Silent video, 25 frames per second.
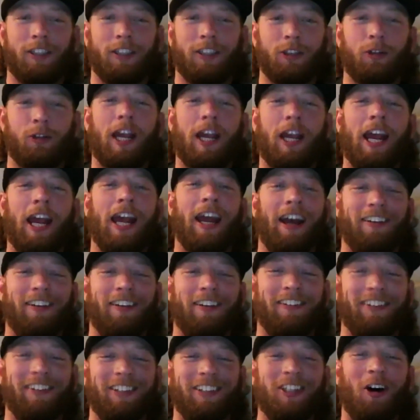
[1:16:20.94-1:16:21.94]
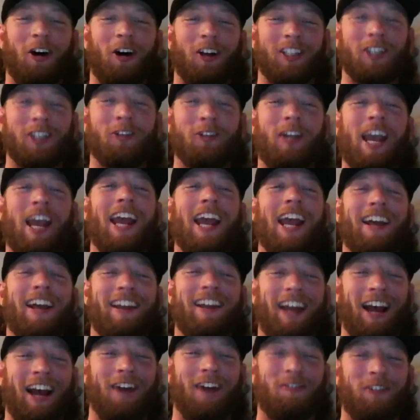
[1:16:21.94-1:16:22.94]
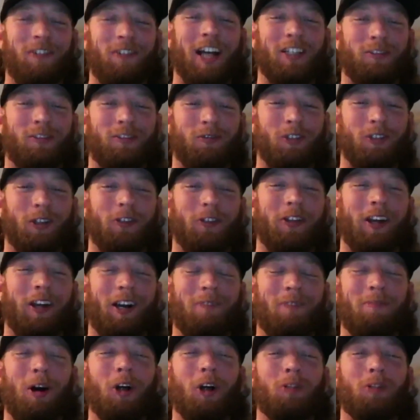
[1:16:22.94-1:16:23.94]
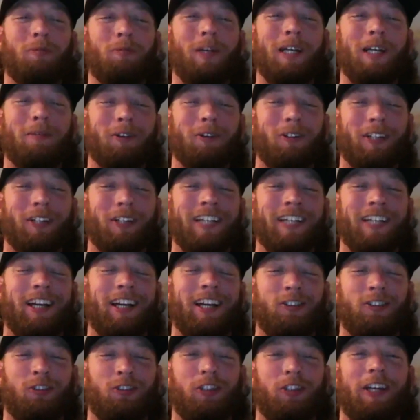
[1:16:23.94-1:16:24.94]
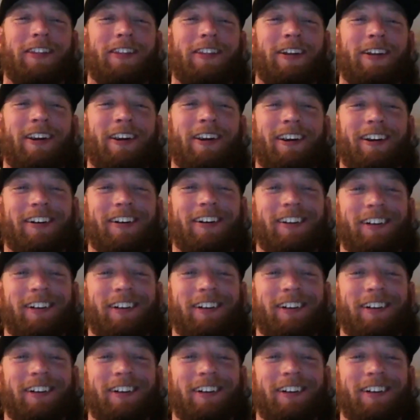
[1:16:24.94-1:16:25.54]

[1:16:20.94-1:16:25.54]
yeah, you can have nice food there. Most people eat like shit there.